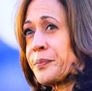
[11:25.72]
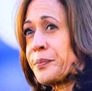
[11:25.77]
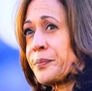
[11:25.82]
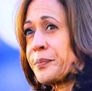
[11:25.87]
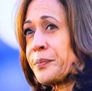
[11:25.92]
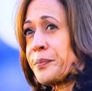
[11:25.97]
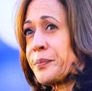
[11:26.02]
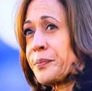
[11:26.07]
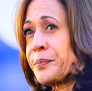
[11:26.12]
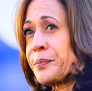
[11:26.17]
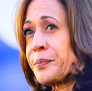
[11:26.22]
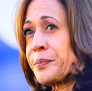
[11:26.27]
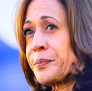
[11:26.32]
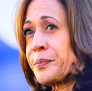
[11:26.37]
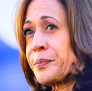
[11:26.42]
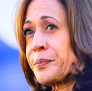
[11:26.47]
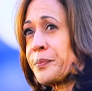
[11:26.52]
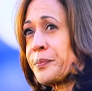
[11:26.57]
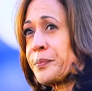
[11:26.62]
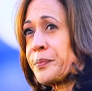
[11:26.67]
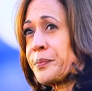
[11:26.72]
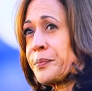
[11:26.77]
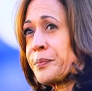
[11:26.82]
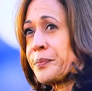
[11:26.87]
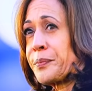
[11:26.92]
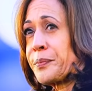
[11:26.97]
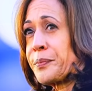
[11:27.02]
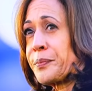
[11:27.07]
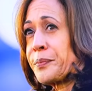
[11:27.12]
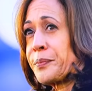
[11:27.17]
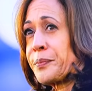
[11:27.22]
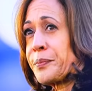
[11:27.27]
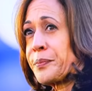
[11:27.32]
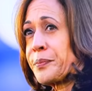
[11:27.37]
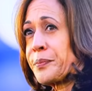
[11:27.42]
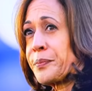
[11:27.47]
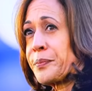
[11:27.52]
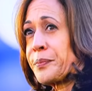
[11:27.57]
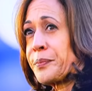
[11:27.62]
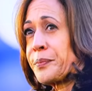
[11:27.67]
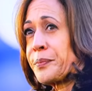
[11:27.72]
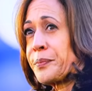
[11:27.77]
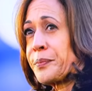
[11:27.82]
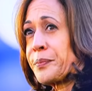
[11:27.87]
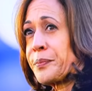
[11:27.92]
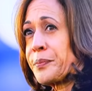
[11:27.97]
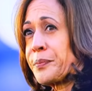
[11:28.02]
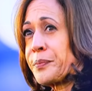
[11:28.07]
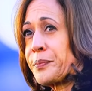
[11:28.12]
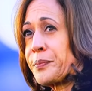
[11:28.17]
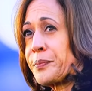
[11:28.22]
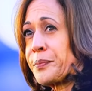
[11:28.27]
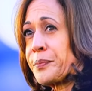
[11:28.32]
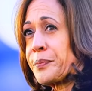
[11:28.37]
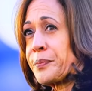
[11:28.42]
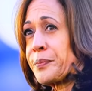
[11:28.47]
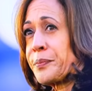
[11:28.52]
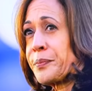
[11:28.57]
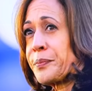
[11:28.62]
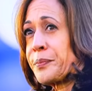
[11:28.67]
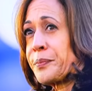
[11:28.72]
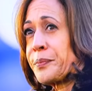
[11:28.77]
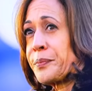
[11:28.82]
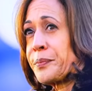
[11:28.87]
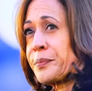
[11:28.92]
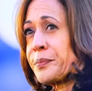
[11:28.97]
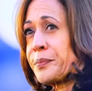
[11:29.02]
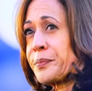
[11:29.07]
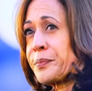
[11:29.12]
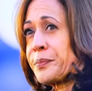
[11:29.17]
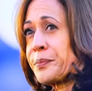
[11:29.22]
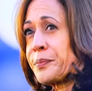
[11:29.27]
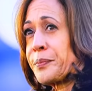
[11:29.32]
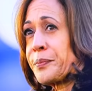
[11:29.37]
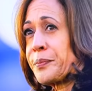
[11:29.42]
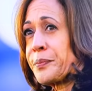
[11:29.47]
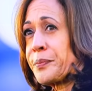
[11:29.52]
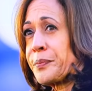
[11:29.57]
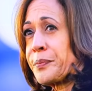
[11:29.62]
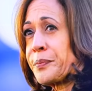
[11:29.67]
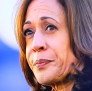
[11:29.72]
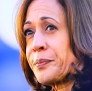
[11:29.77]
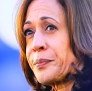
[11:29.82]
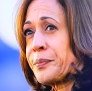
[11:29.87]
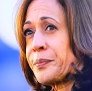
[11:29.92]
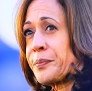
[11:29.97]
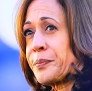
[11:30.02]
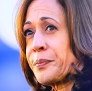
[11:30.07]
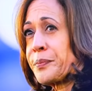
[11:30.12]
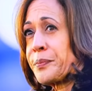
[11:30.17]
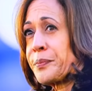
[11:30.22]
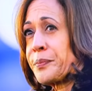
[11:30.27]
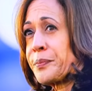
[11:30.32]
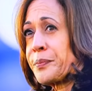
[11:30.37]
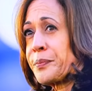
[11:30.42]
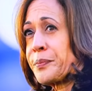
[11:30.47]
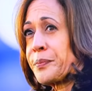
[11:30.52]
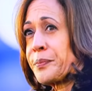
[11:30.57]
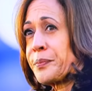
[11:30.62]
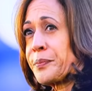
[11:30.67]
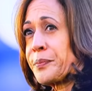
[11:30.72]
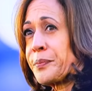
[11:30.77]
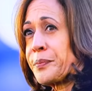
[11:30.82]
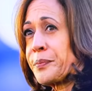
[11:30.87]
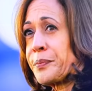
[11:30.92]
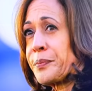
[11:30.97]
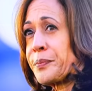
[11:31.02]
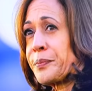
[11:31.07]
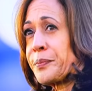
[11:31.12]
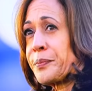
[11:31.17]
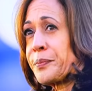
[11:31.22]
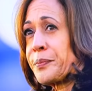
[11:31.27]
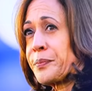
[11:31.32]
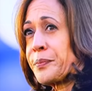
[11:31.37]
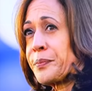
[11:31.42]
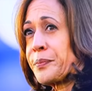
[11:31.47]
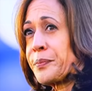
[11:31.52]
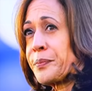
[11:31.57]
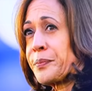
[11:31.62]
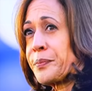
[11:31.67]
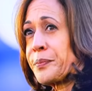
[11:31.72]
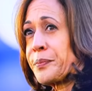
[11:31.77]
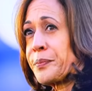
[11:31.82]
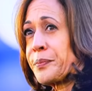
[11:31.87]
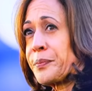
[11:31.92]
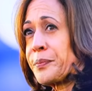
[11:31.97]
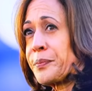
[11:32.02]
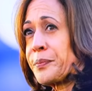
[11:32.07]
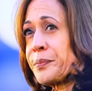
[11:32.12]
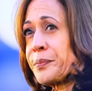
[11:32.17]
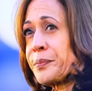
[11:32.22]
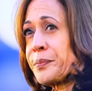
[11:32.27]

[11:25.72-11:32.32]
[no speech]